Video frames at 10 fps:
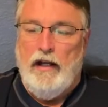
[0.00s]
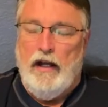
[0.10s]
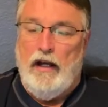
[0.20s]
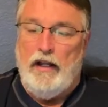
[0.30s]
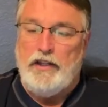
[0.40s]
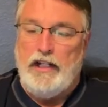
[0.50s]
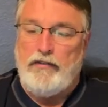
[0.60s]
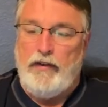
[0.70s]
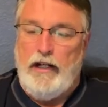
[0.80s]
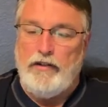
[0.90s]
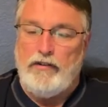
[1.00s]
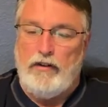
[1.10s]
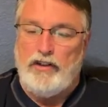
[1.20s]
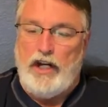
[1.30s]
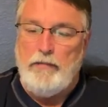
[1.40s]
Thanks for the
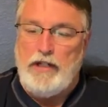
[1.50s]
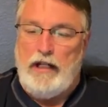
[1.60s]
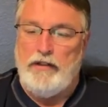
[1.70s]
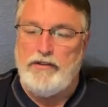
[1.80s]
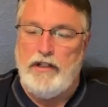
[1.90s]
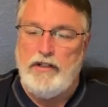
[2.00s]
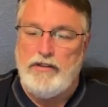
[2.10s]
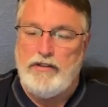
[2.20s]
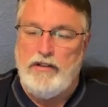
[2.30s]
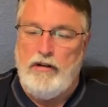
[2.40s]
answer. James Allen says,